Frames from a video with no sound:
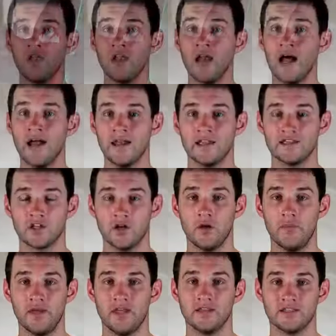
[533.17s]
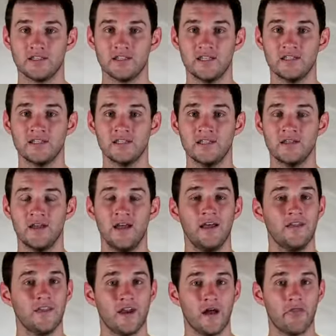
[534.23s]
the lighting is going to be consistent,
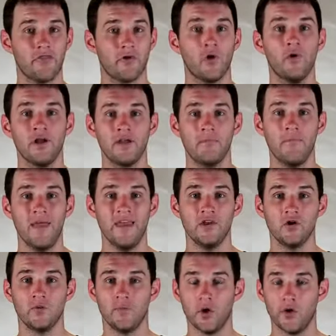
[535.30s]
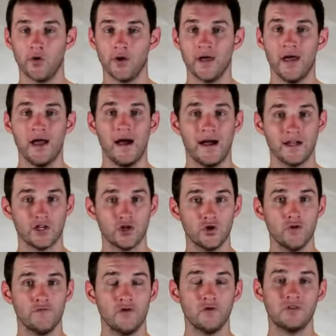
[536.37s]
then I throw it in manual mode, I shoot
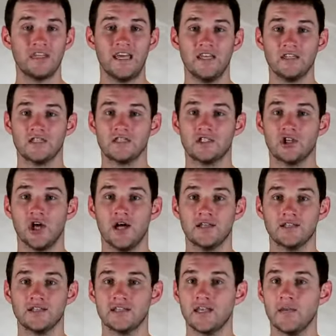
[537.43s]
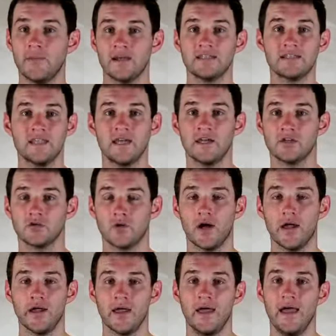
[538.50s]
a few test shots to get my settings
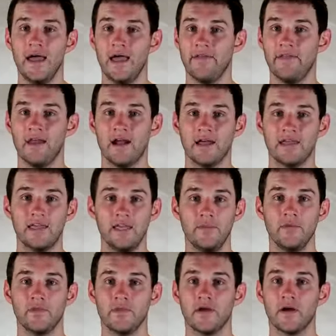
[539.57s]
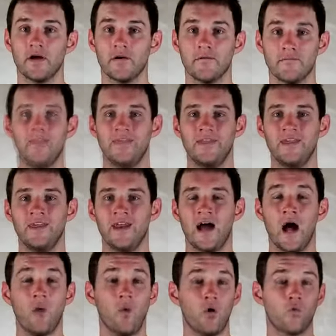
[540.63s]
right, and then I keep it there. Then
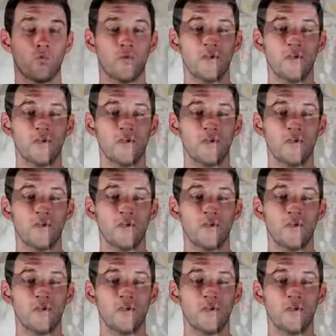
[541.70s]
I won't